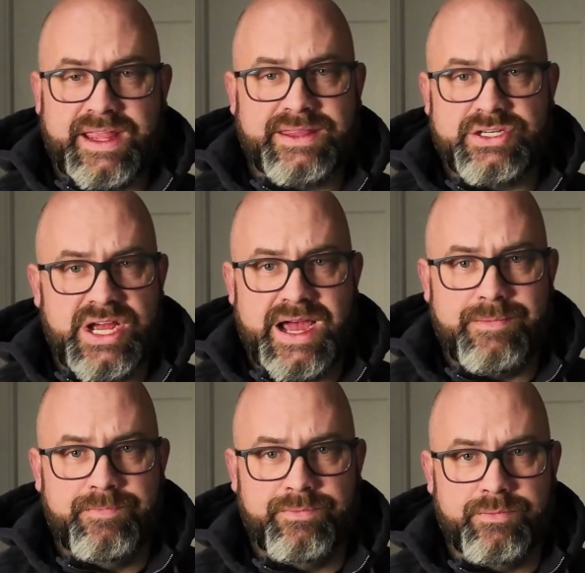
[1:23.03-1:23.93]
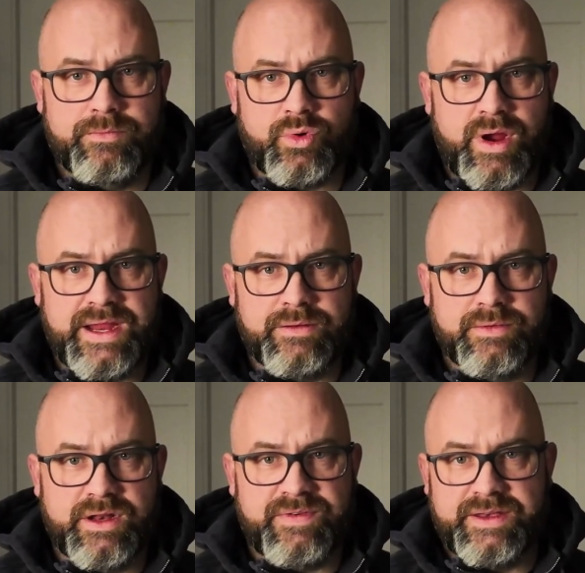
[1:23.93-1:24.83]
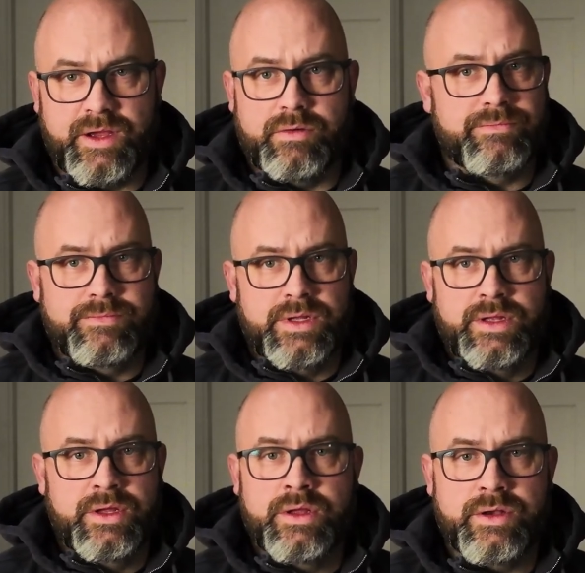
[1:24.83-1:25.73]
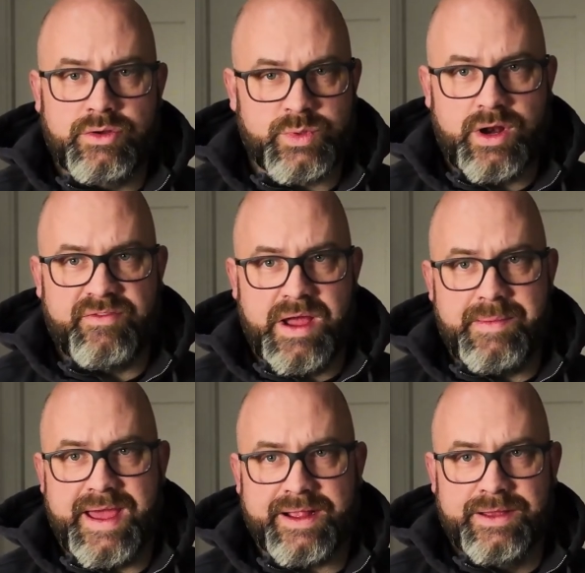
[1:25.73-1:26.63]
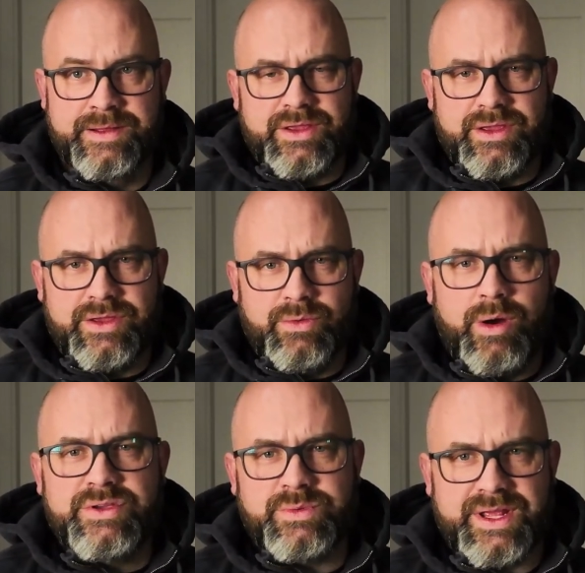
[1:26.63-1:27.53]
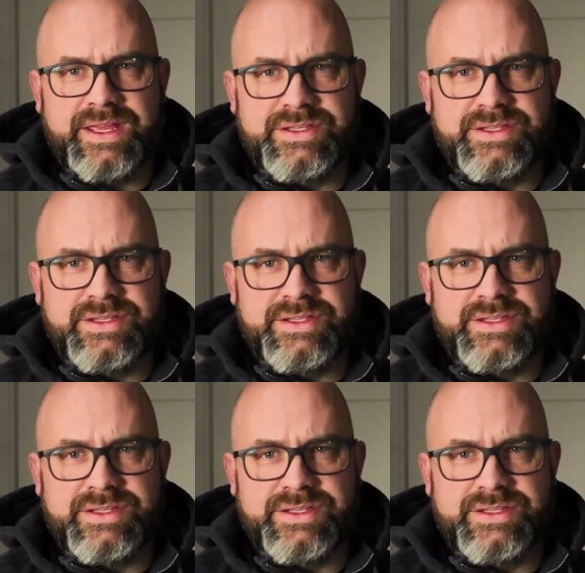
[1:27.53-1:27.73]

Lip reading: I get the job, great. And if I don't, no sweat off my back. You always want to